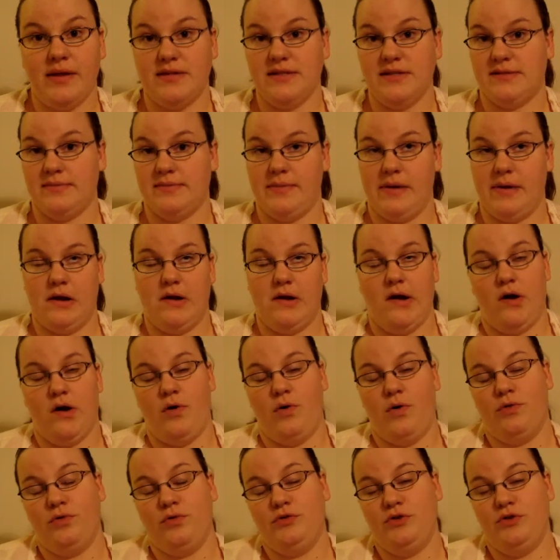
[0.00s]
It doesn't matter how
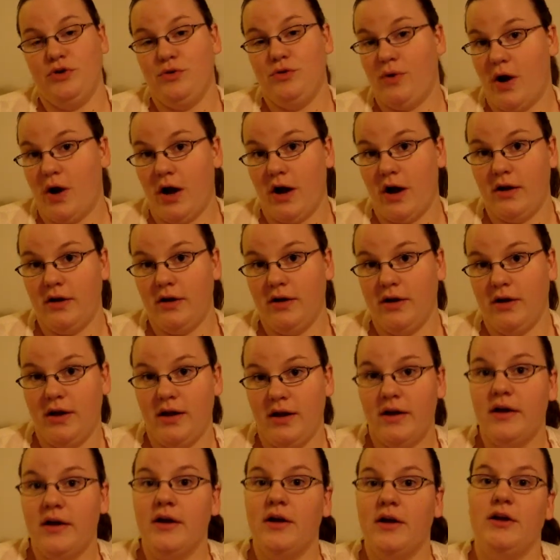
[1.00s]
old you are,
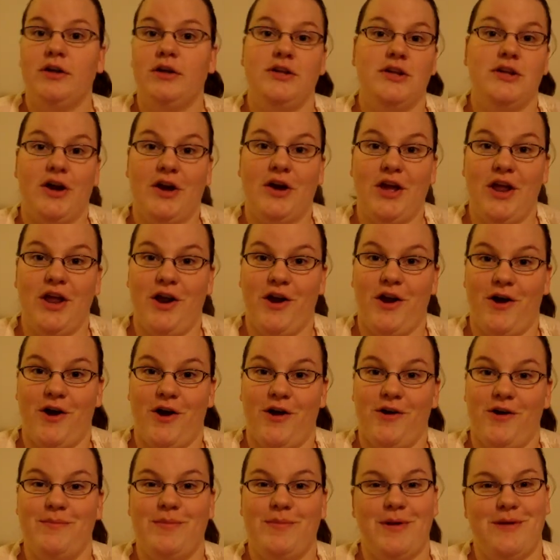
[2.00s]
young at
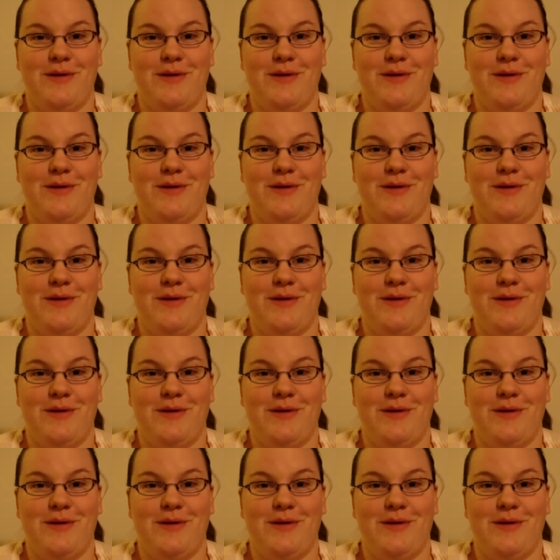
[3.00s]
heart,